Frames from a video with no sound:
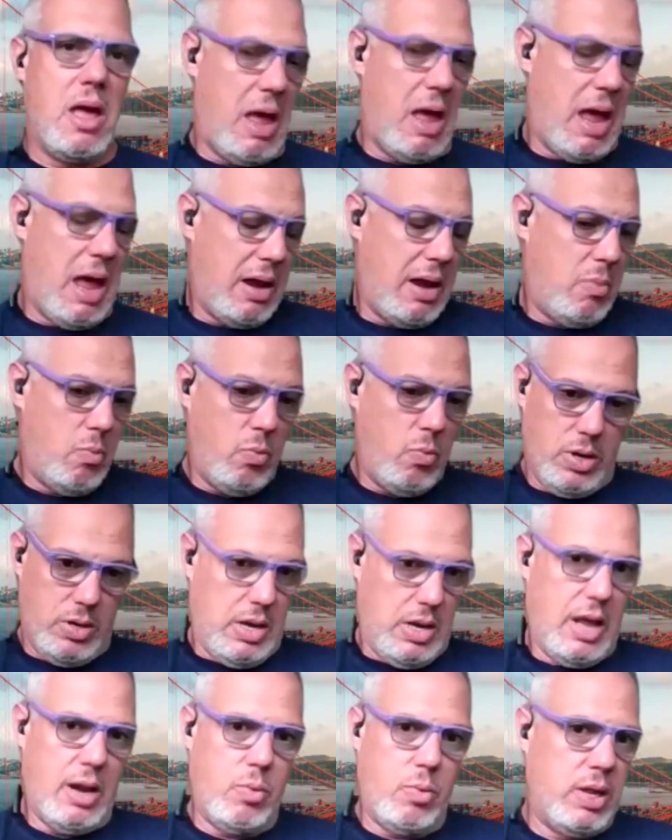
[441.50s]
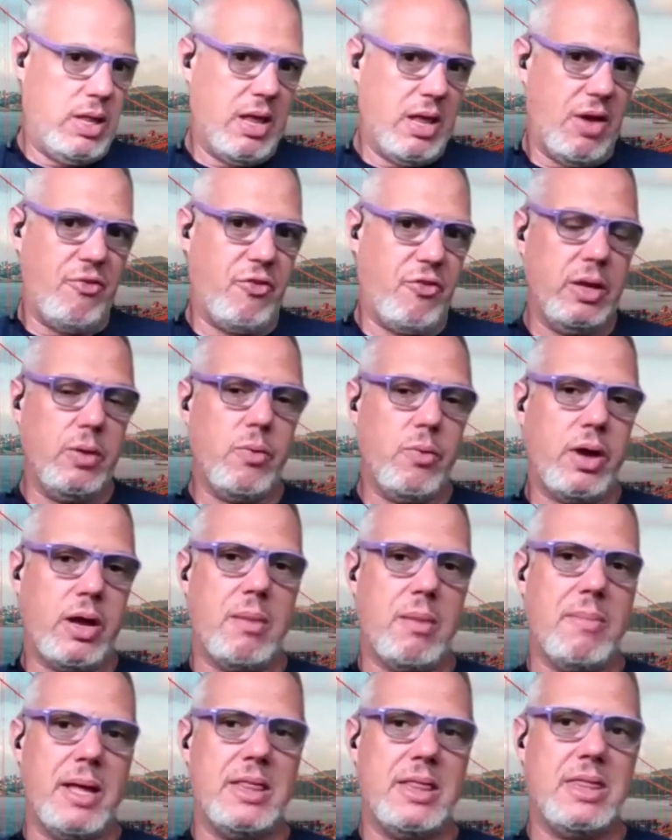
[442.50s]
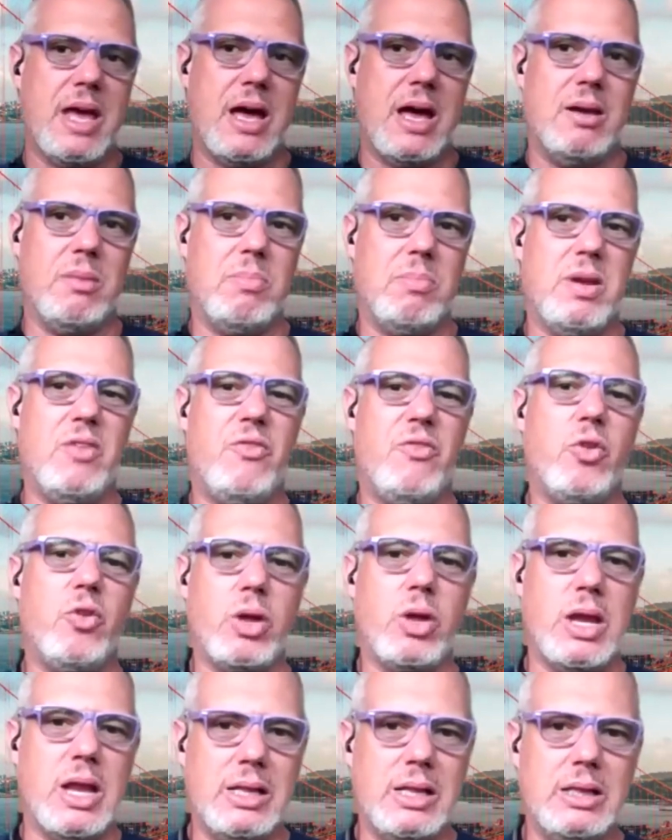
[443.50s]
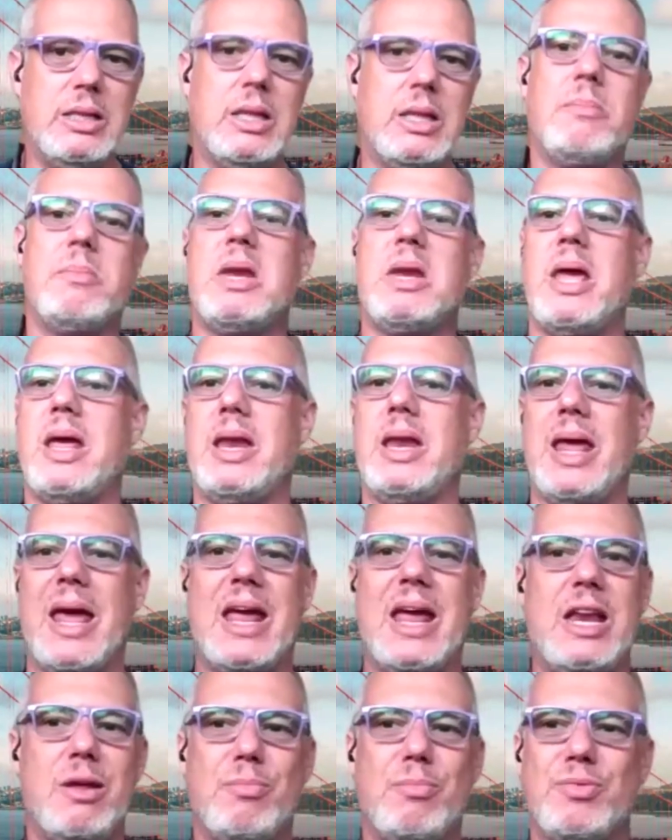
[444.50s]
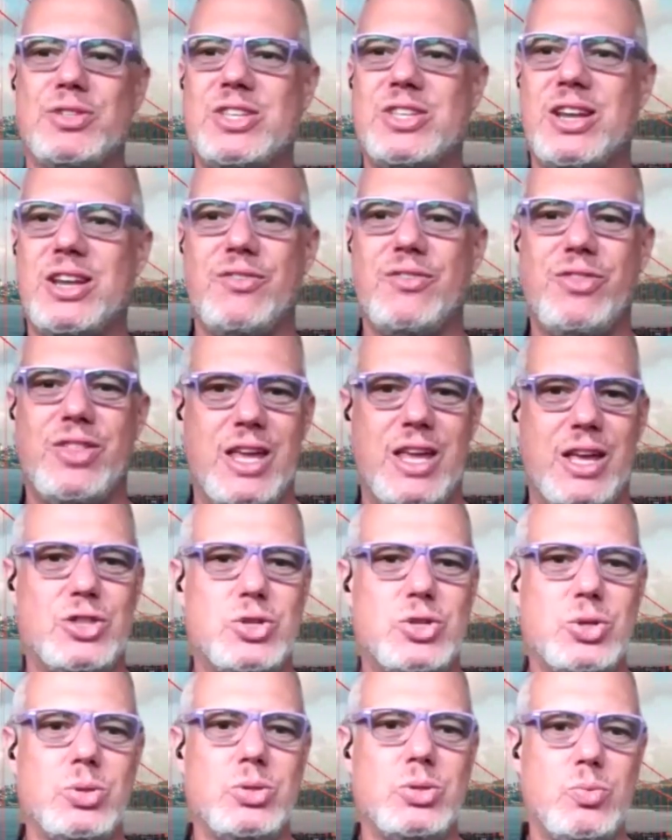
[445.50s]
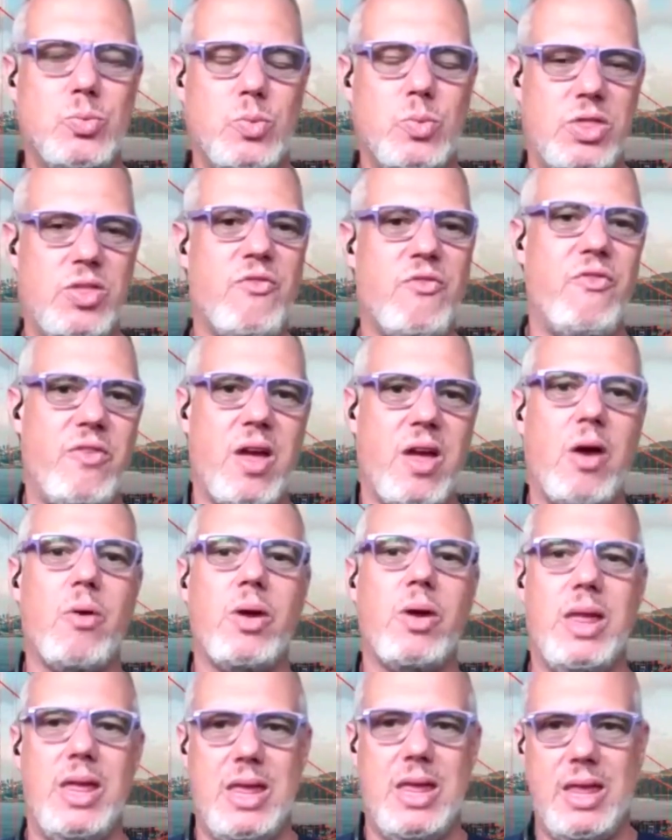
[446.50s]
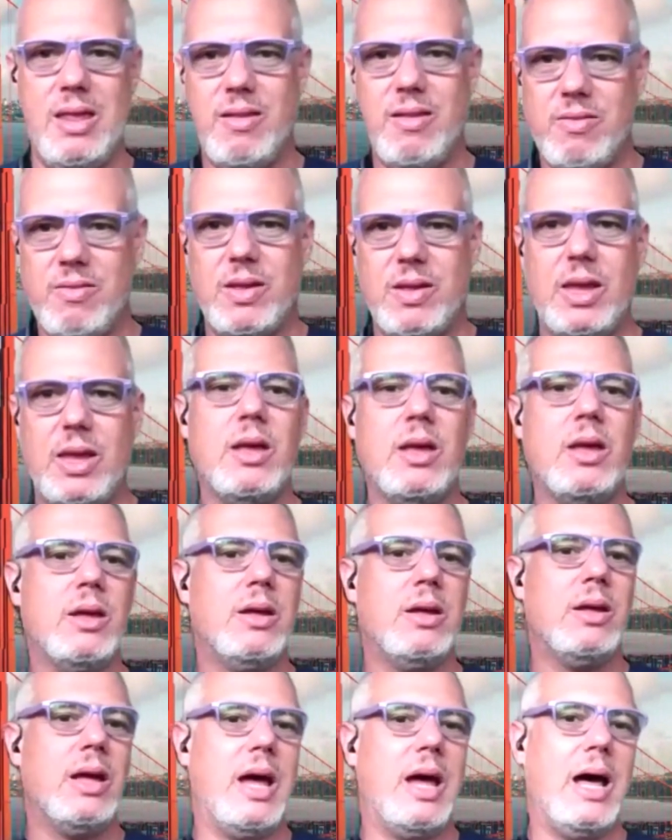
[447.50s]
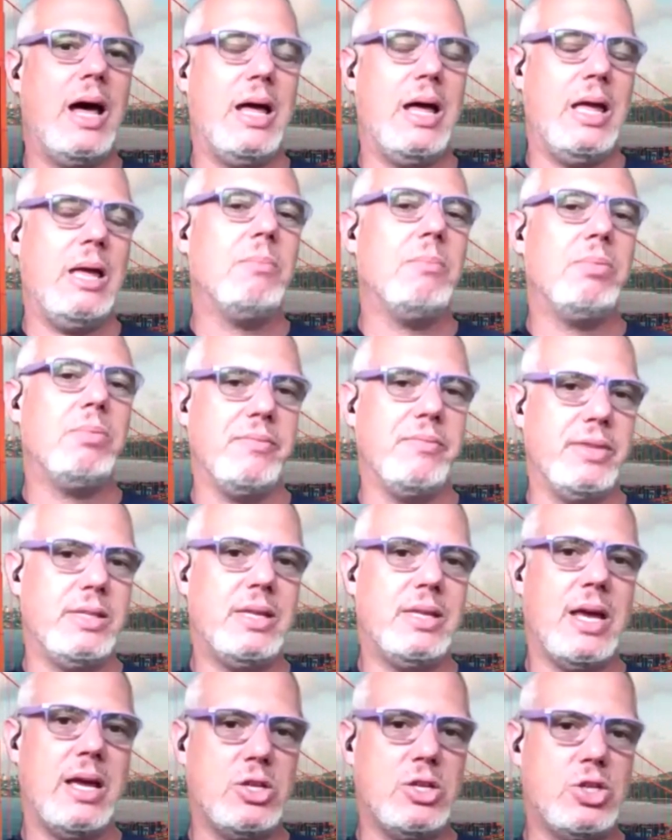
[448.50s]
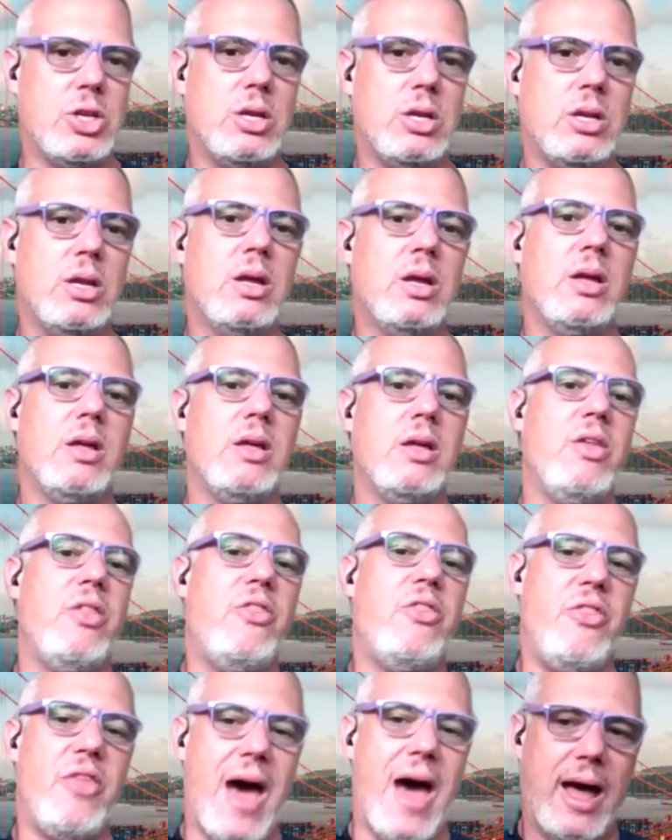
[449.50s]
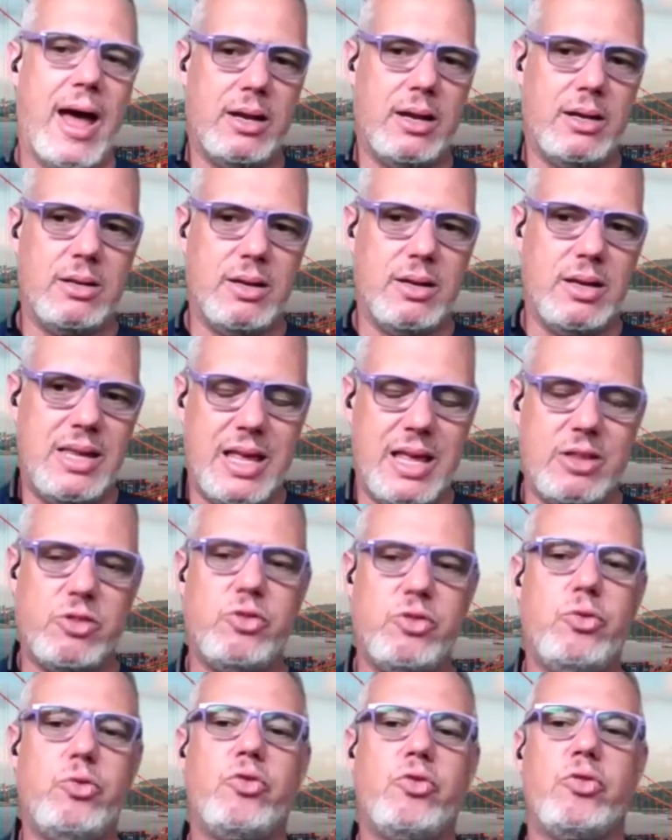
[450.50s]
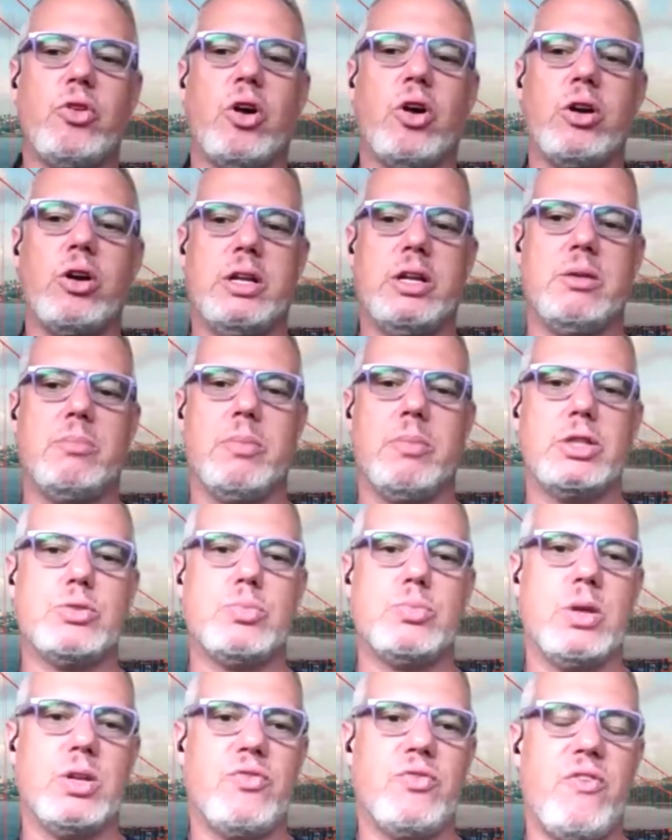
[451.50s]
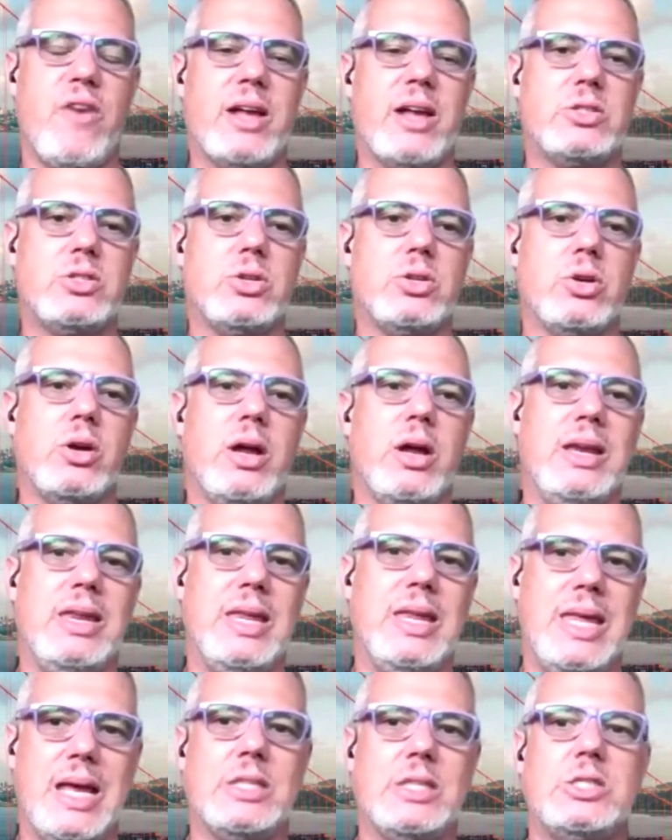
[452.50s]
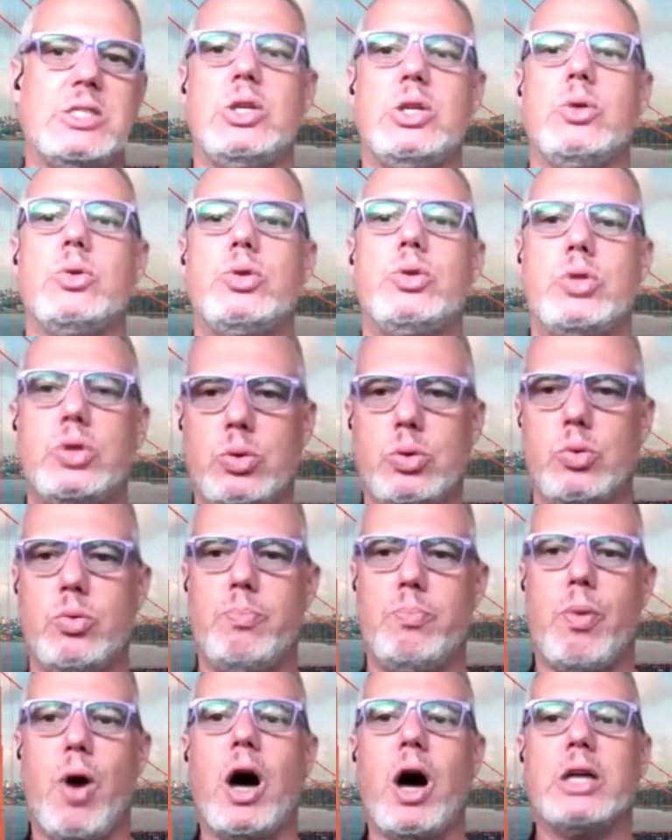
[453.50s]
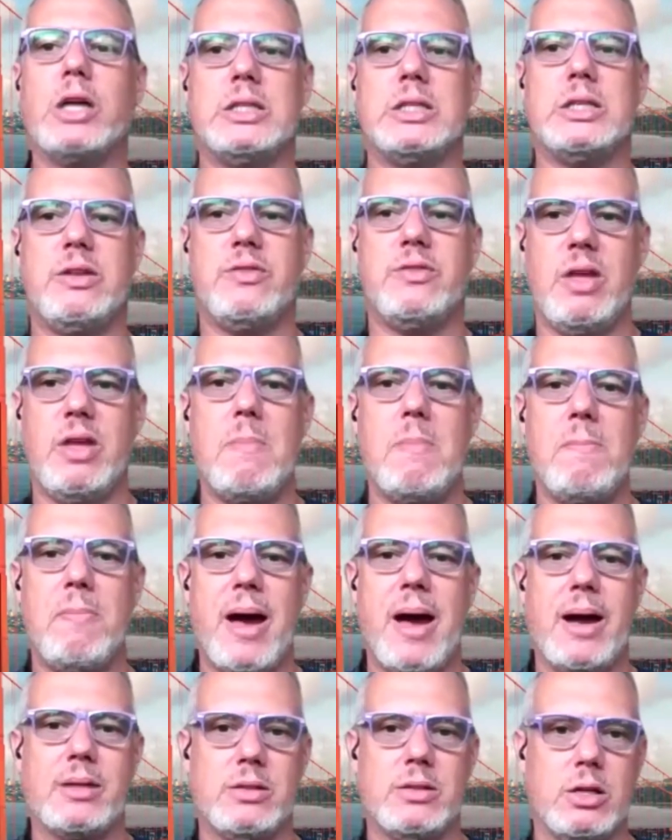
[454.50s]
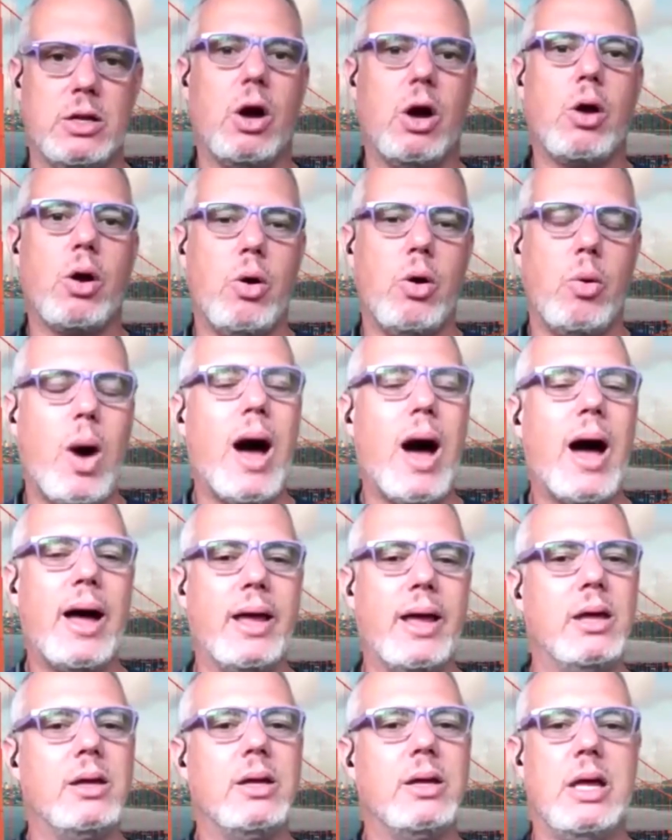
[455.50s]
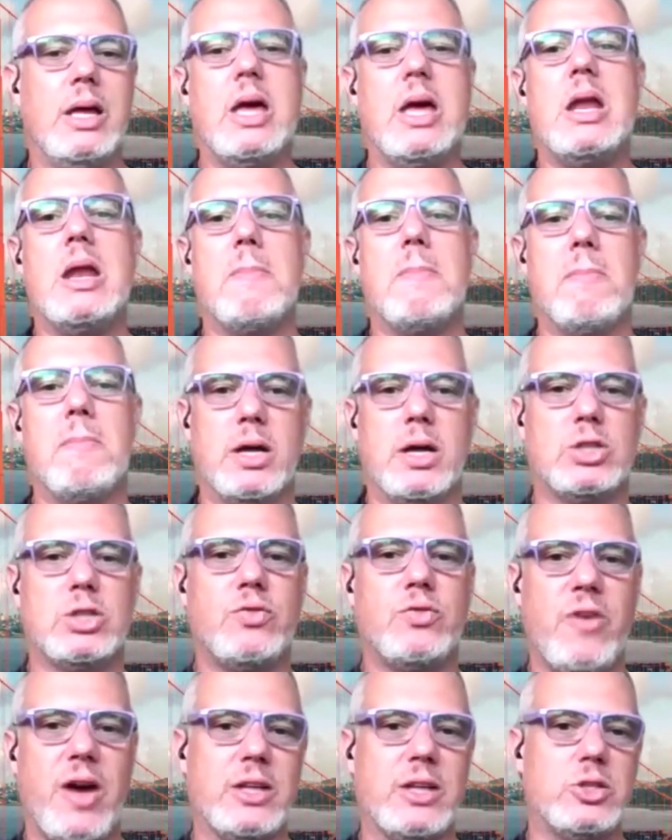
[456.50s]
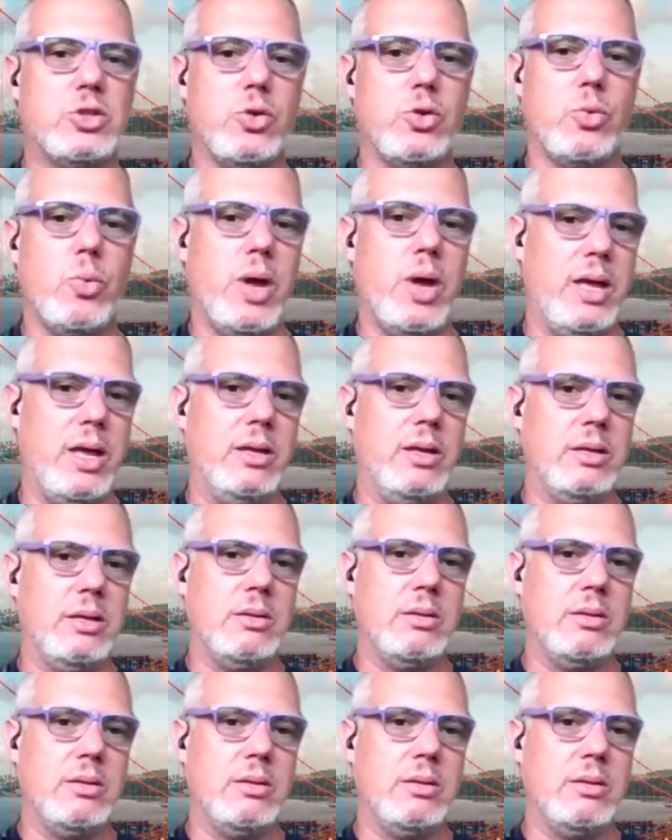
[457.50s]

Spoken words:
And we definitely recommend that. But if you can eliminate 80% of the issues with a very easy implementation, that gets you started much, much faster and gets you to positive impact and ROI in a much faster way.